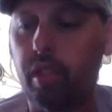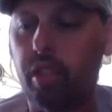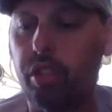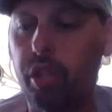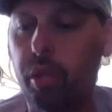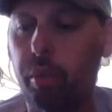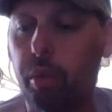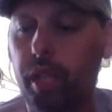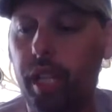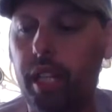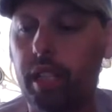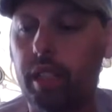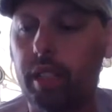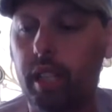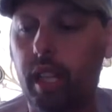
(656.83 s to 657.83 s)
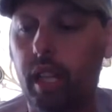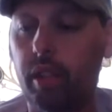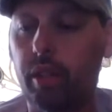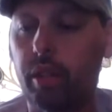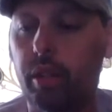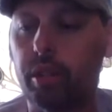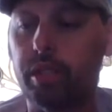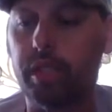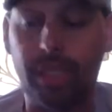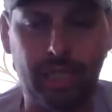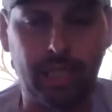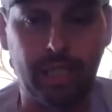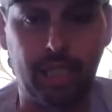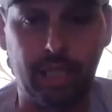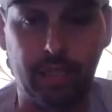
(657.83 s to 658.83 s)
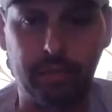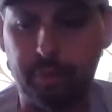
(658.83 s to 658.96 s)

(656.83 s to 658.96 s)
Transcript: you will need another 16.